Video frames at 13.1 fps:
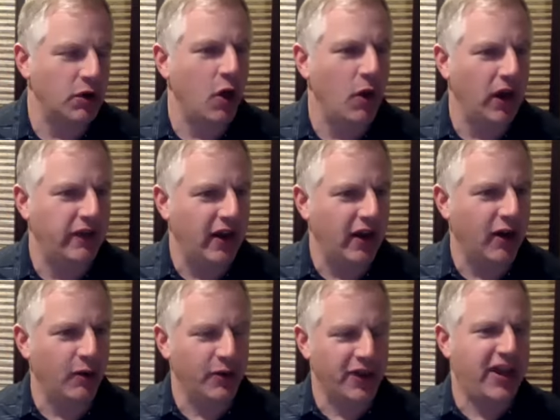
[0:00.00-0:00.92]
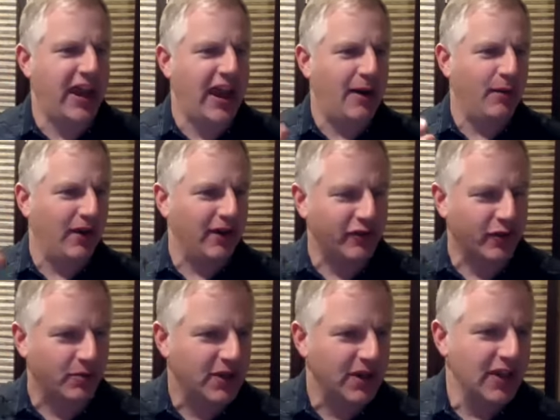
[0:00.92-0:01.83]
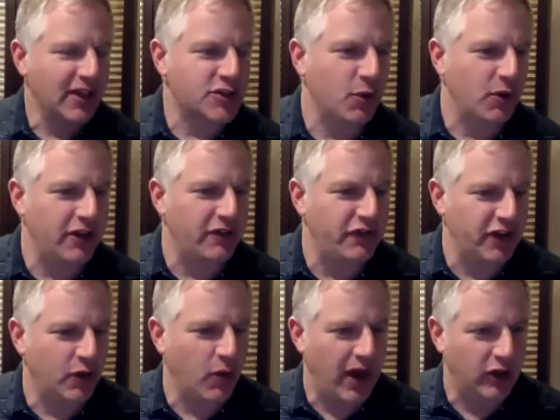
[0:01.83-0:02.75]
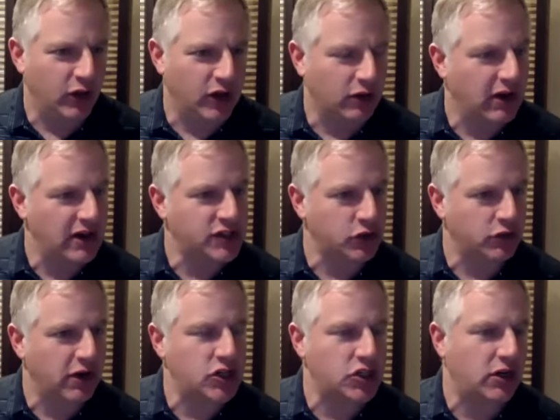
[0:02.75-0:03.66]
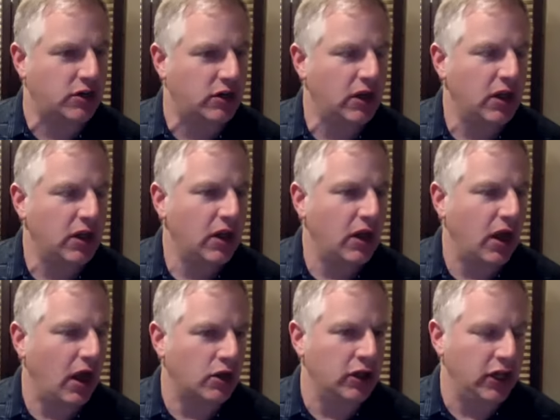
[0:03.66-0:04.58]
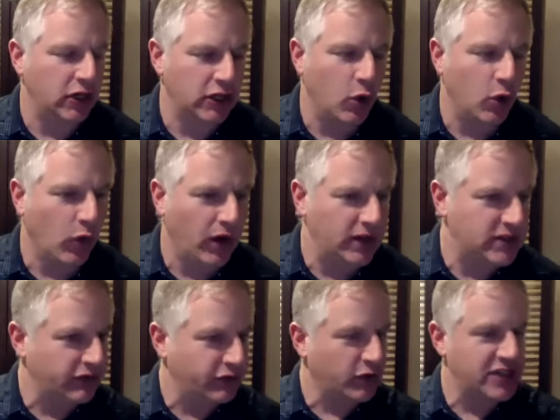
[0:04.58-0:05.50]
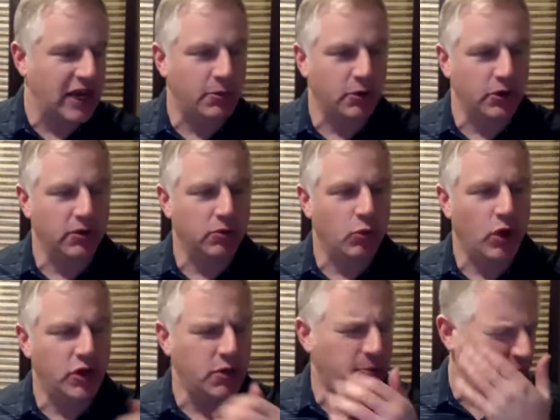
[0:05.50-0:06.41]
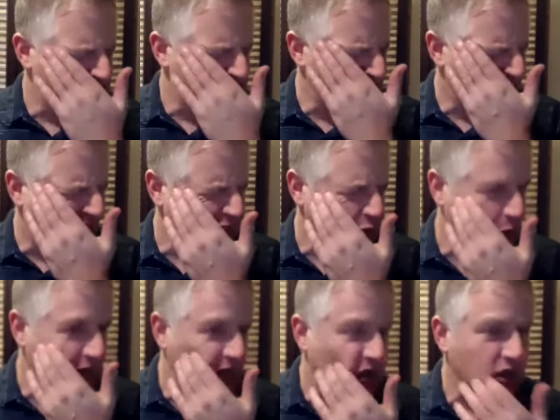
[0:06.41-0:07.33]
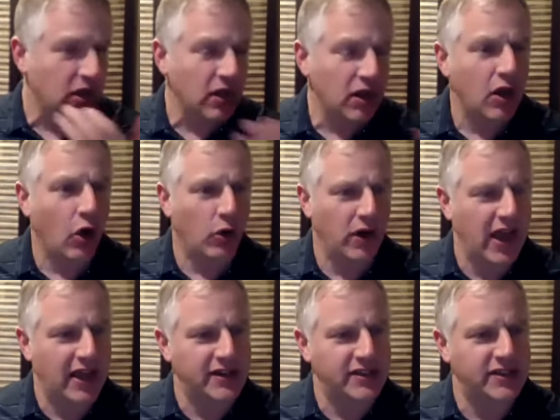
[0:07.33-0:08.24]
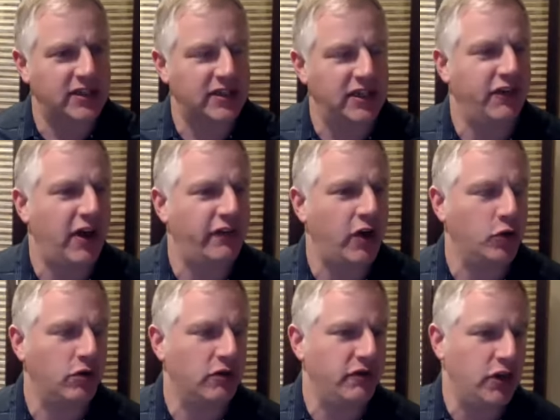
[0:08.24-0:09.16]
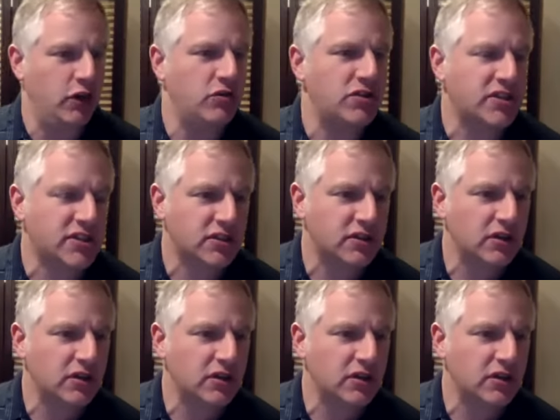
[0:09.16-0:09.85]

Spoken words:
going in there with a camera from 20 feet away to look at a restoration, clinically oriented. For example, the one you posted last week, already has 6,500 views.